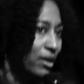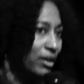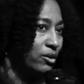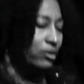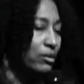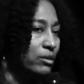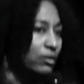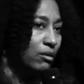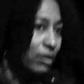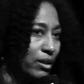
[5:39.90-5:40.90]
It couldn't
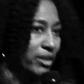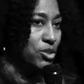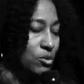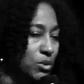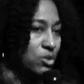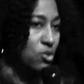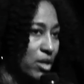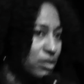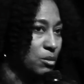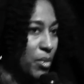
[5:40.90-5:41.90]
look like she was
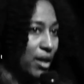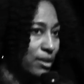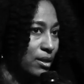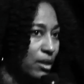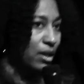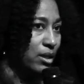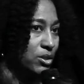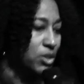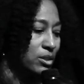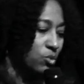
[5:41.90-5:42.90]
stressed about it. She had to